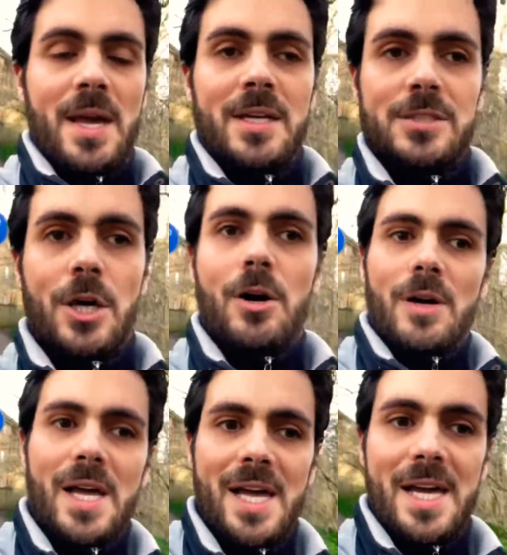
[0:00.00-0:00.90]
So
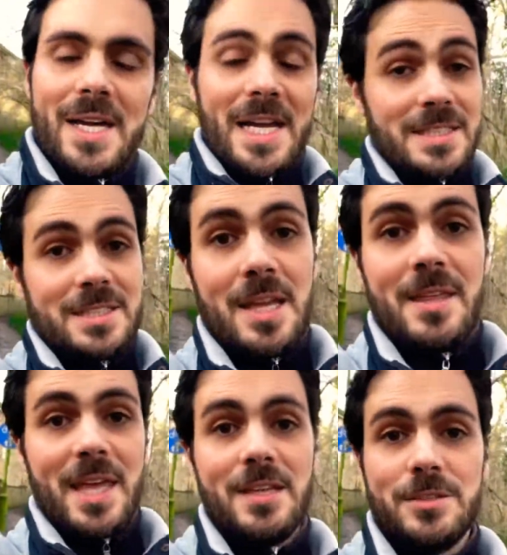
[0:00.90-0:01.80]
guys,
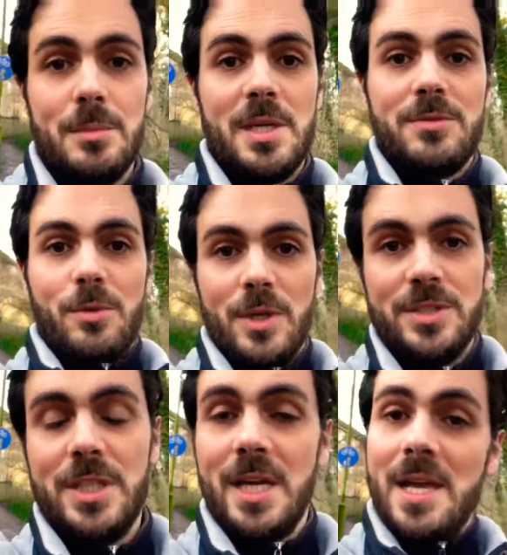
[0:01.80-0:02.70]
thank you so much for
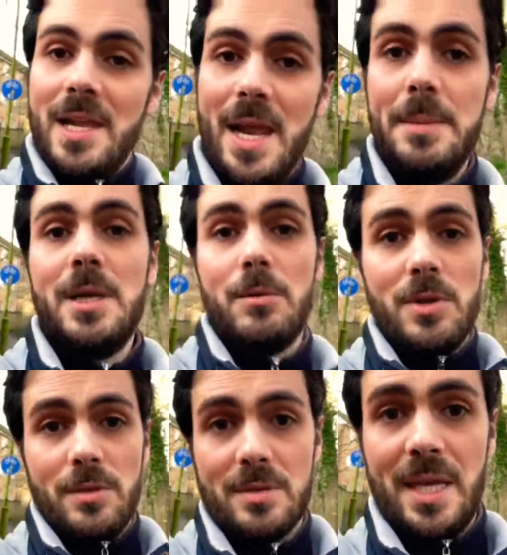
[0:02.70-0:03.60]
watching. Let me know
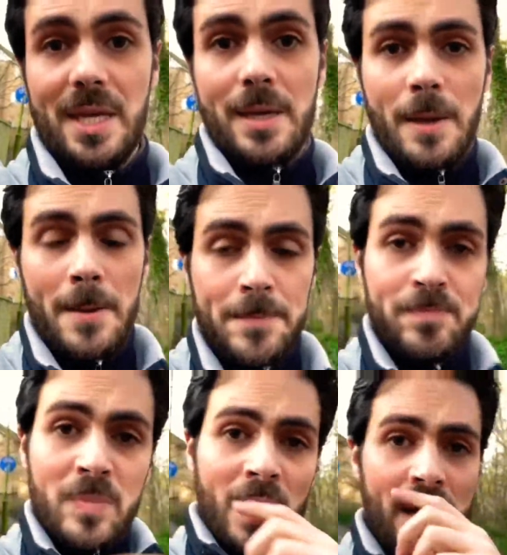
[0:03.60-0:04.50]
what you think.
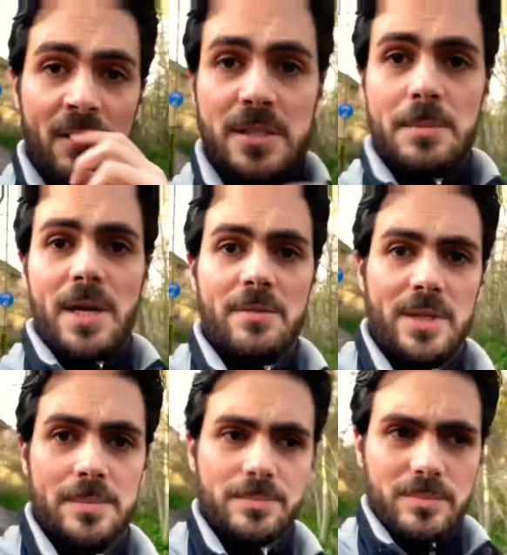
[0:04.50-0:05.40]
I know it's a bit of
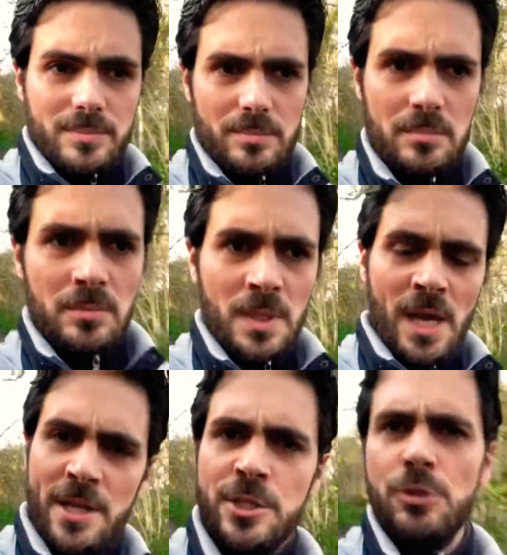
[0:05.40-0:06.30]
an
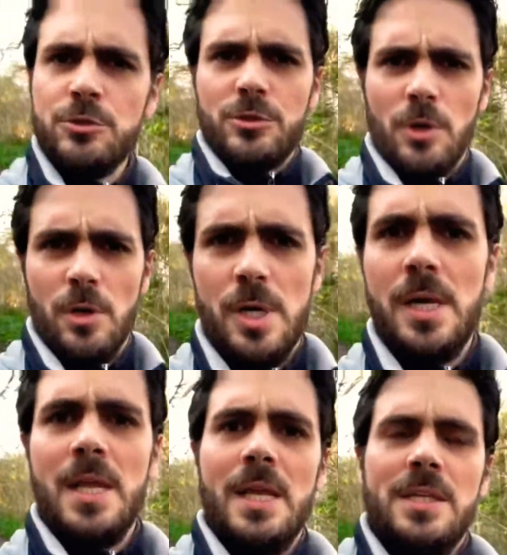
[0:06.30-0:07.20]
unusual
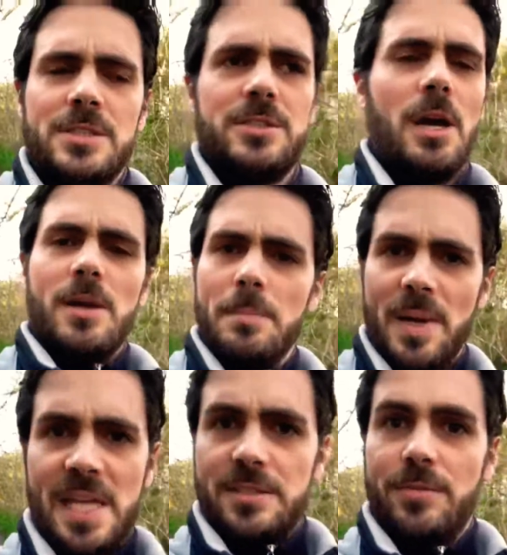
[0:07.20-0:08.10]
starting
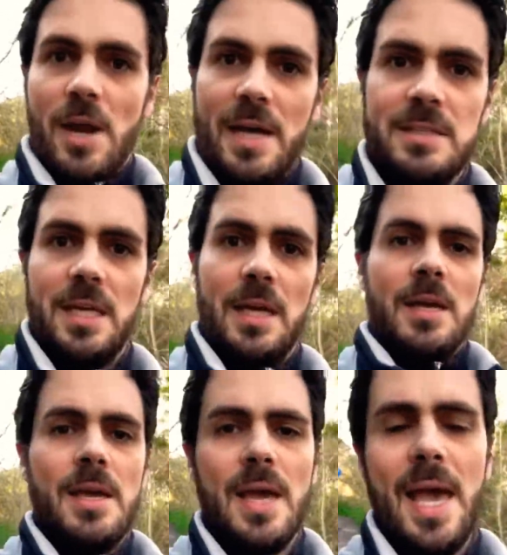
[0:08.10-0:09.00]
place for acting,
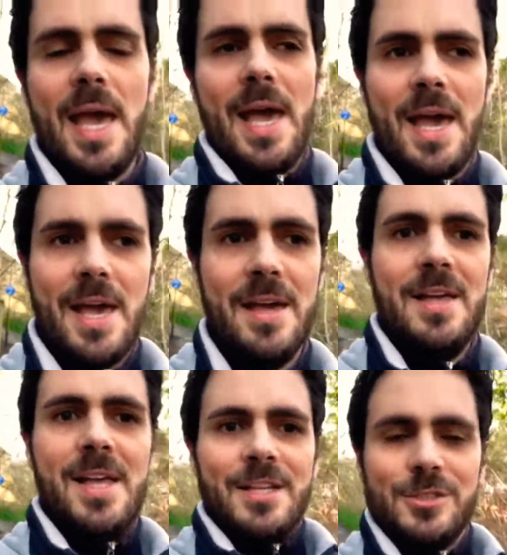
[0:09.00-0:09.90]

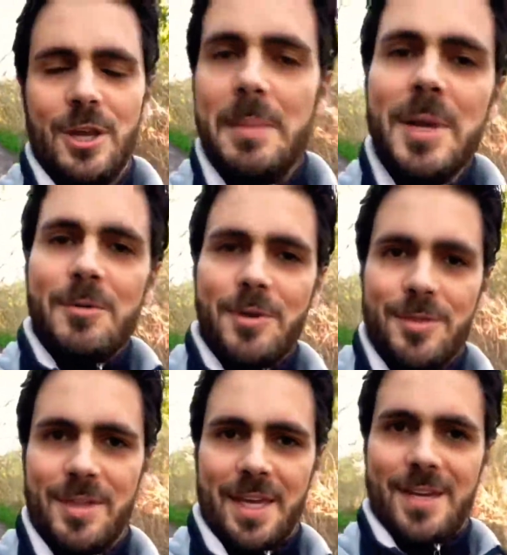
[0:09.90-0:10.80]
so let me know what you
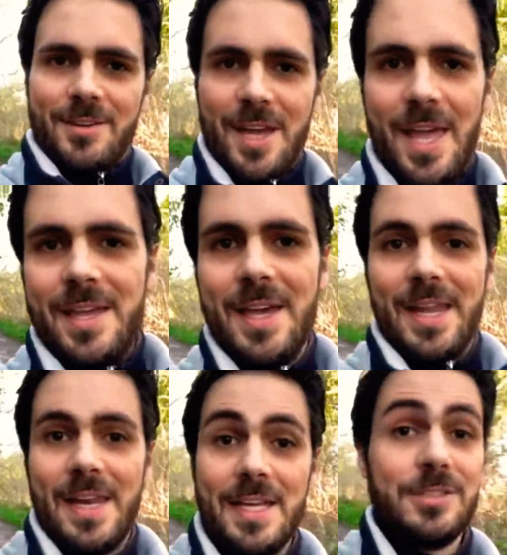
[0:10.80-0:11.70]
think, okay?
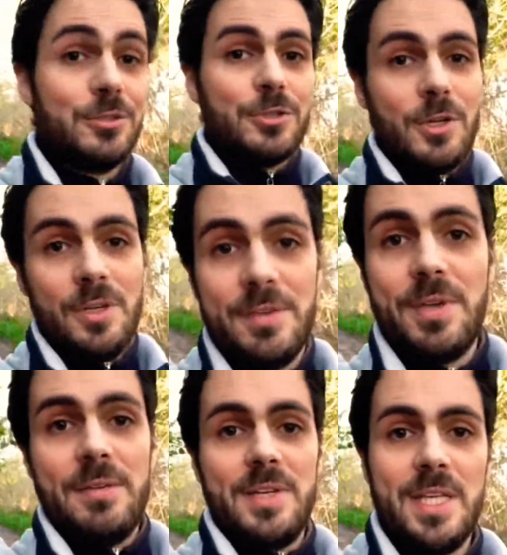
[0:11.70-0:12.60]
And as usual, if you
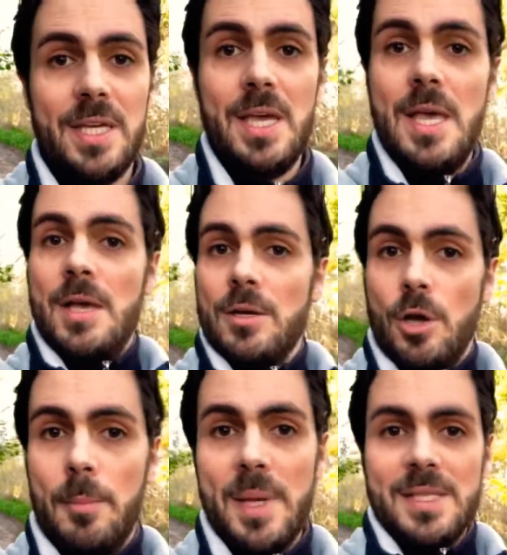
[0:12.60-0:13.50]
have any
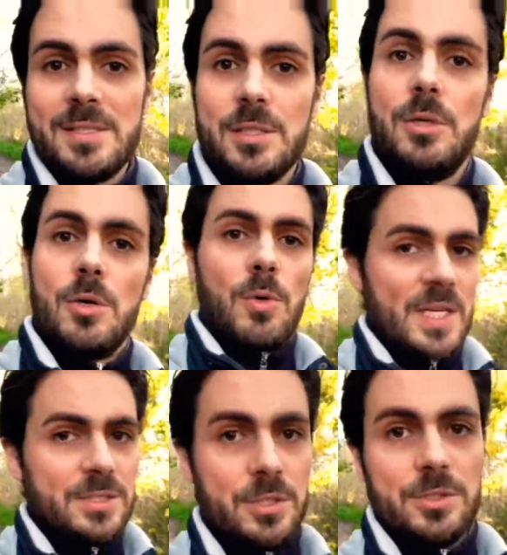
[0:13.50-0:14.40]
comments or
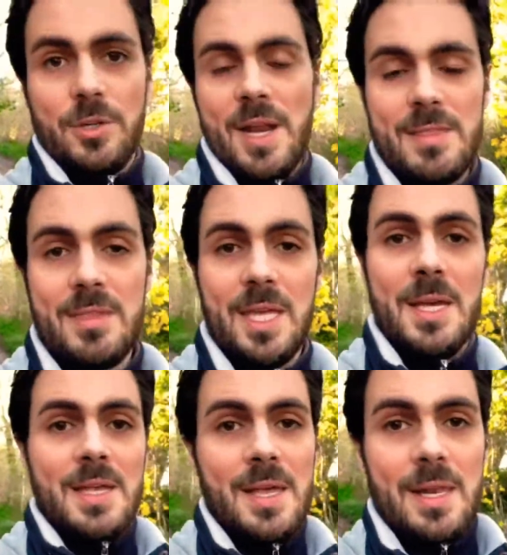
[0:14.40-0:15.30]
questions or anything,
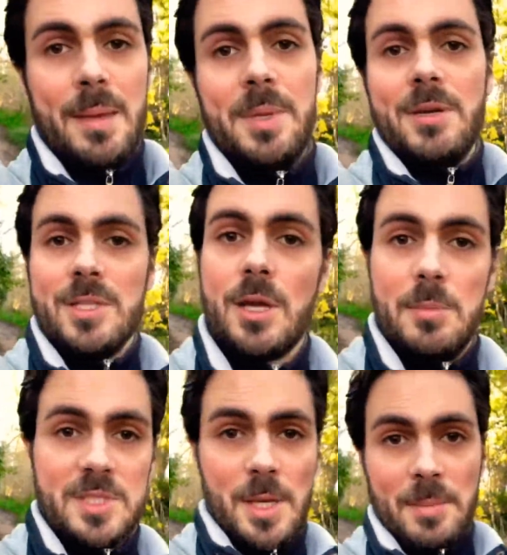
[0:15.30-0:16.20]
let me know in the
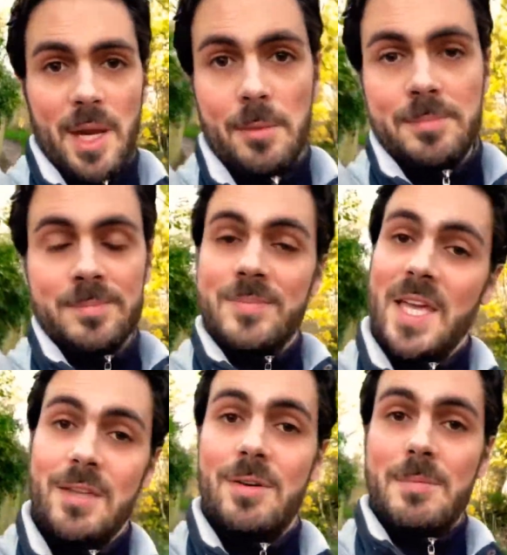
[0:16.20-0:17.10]
comments down below.
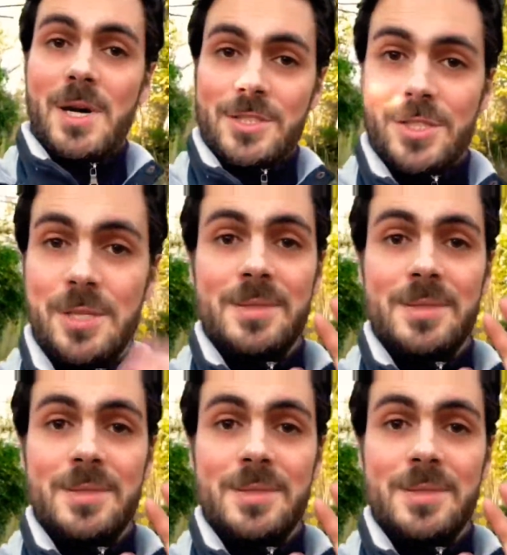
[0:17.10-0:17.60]
Thank you very much.